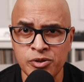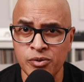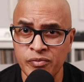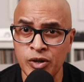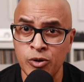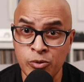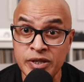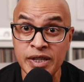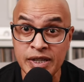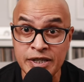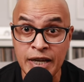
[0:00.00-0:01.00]
sort of
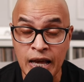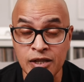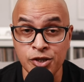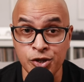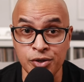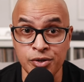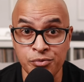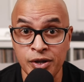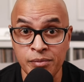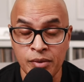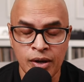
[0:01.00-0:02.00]
acoustic challenges,
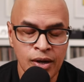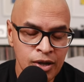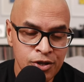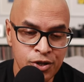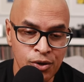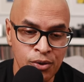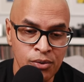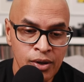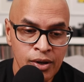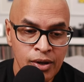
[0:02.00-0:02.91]
right? So